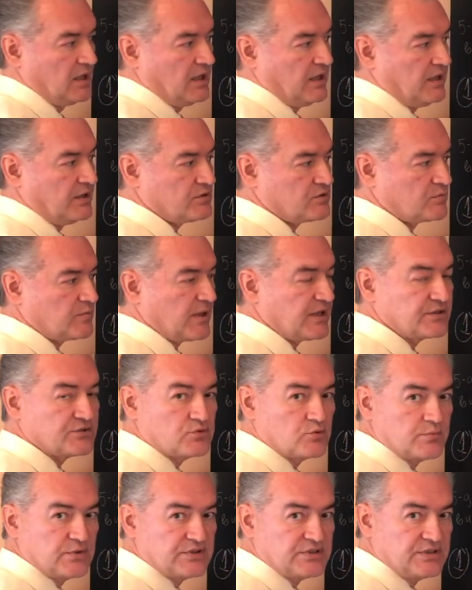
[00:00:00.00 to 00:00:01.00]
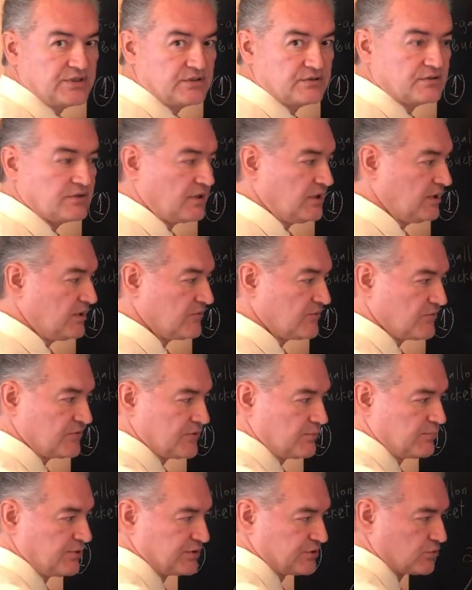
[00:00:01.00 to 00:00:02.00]
it remains to be seen if the
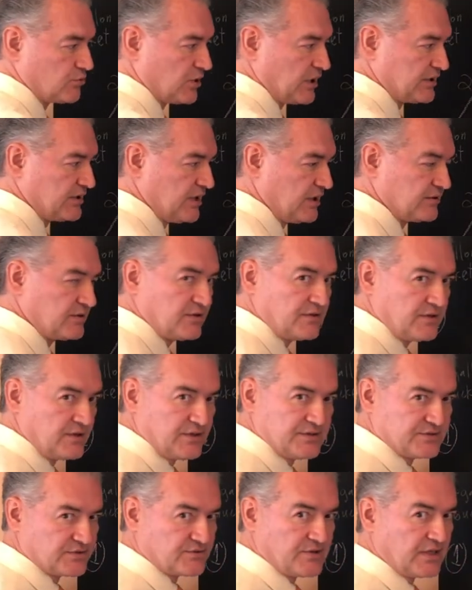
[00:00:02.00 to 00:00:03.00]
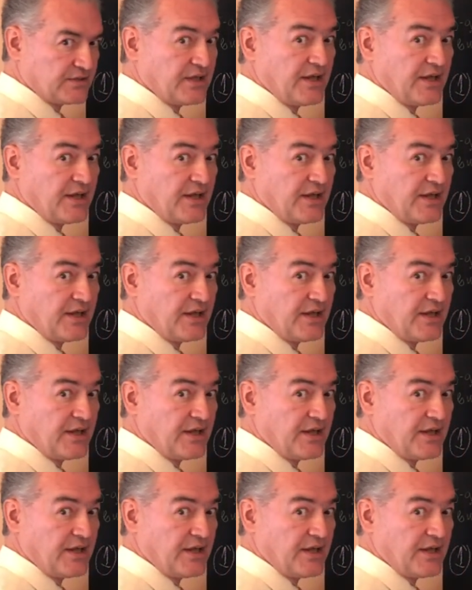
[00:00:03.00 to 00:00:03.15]
Bezout identity is a red